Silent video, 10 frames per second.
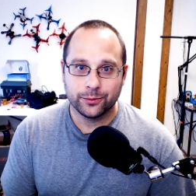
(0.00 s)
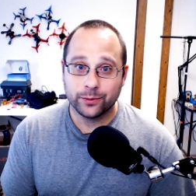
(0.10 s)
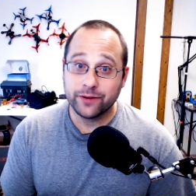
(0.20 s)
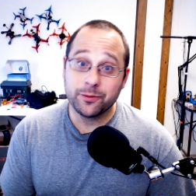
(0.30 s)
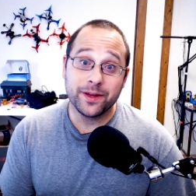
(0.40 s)

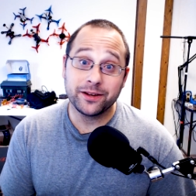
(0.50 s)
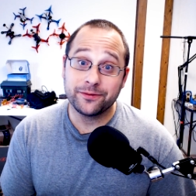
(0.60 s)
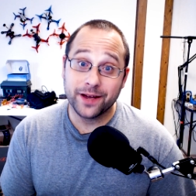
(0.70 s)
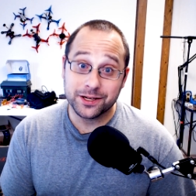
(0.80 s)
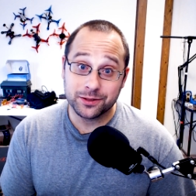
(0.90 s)
Whenever
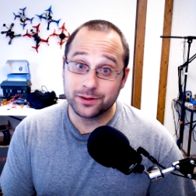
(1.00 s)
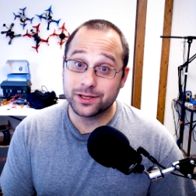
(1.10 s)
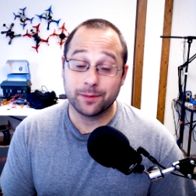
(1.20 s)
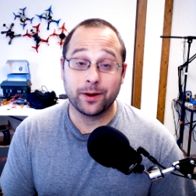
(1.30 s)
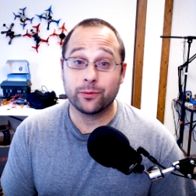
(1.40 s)
manufacturers
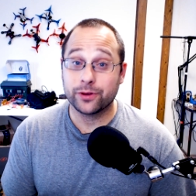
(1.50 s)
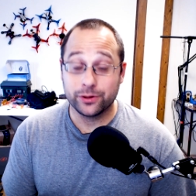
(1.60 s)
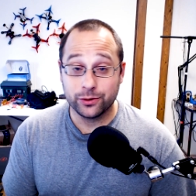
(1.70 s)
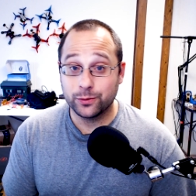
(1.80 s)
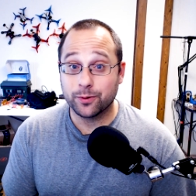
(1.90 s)
come out with a
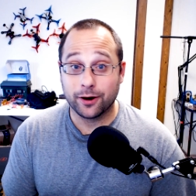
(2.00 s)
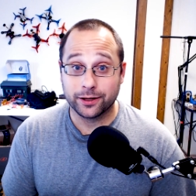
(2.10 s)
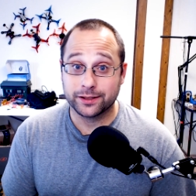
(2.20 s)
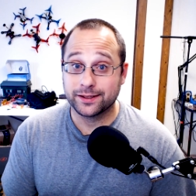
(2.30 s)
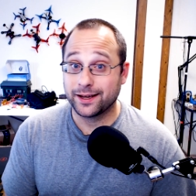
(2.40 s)
new product